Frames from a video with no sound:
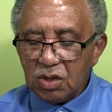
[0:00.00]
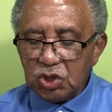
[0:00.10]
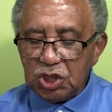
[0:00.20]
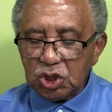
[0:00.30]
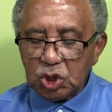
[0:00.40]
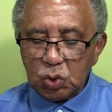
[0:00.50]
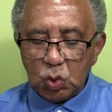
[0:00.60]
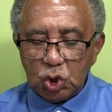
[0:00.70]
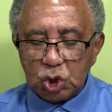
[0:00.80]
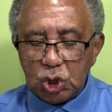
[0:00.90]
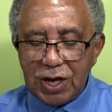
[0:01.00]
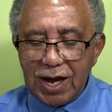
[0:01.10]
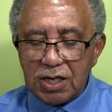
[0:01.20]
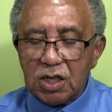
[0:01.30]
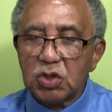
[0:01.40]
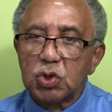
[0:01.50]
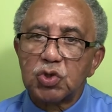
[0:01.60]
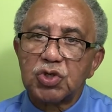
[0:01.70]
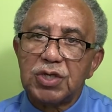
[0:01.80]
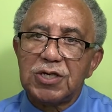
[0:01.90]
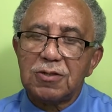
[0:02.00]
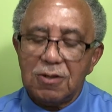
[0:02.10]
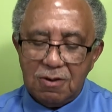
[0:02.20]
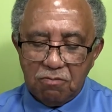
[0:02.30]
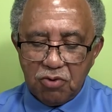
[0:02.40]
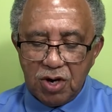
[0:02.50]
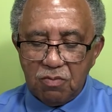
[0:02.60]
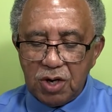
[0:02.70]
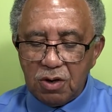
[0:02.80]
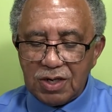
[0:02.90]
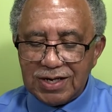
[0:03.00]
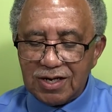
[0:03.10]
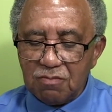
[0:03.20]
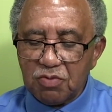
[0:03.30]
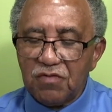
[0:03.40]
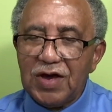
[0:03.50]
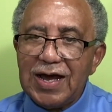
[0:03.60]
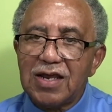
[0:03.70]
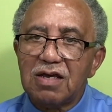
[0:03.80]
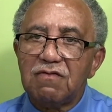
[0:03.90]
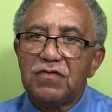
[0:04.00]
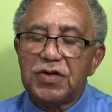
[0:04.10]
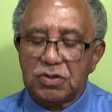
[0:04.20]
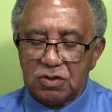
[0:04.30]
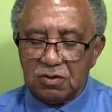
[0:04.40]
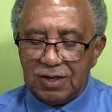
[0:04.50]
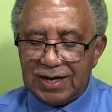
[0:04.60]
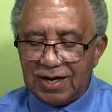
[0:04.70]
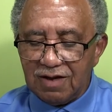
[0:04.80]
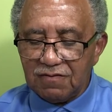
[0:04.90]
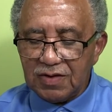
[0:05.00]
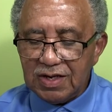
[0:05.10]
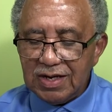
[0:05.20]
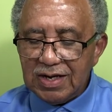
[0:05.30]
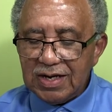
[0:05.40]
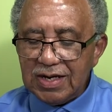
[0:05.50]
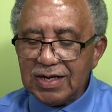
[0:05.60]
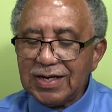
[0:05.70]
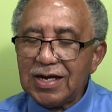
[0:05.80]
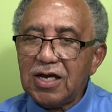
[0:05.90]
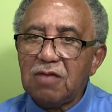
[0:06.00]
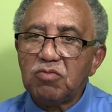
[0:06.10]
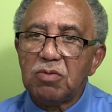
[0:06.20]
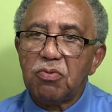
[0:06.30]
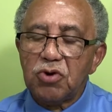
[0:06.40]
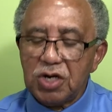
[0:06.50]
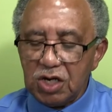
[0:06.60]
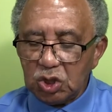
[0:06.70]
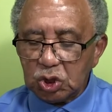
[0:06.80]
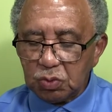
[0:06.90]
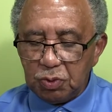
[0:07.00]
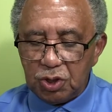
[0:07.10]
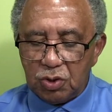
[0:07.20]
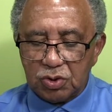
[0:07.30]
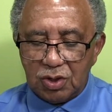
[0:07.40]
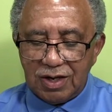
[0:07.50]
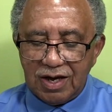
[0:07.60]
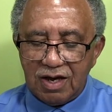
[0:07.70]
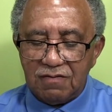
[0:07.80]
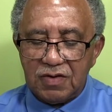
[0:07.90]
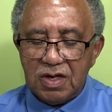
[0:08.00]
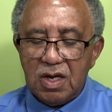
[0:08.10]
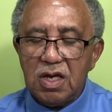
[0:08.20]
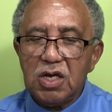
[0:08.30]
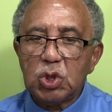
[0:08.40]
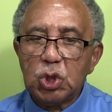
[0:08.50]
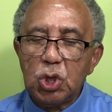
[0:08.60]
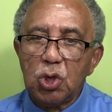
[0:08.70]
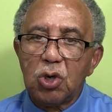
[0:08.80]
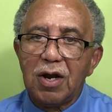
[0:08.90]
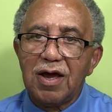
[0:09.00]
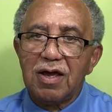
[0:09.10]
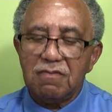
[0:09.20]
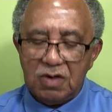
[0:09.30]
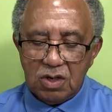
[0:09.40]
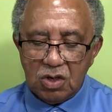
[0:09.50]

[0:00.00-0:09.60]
Jesus was not interested primarily in providing physical life. He came to bring spiritual life eternal life